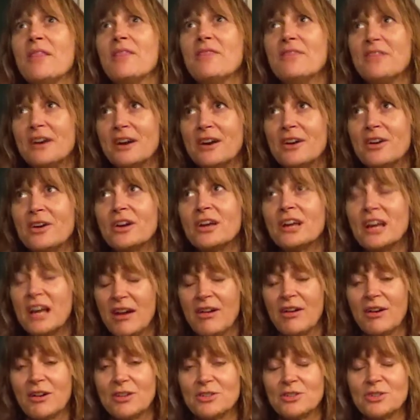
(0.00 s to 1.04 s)
and their
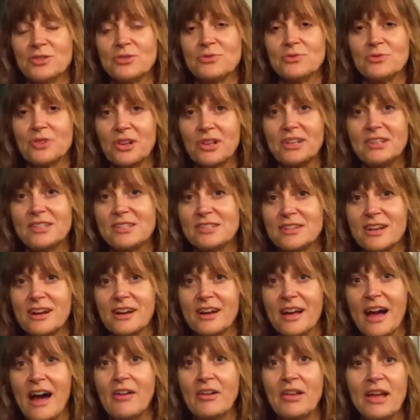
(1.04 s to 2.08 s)
characters really
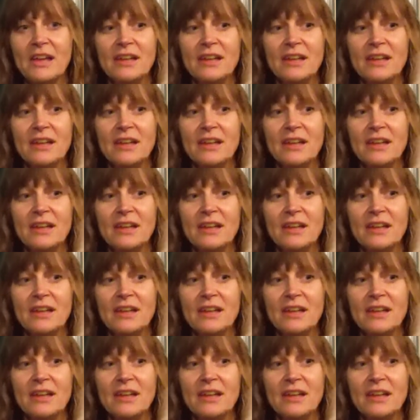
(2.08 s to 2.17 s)
stuck out.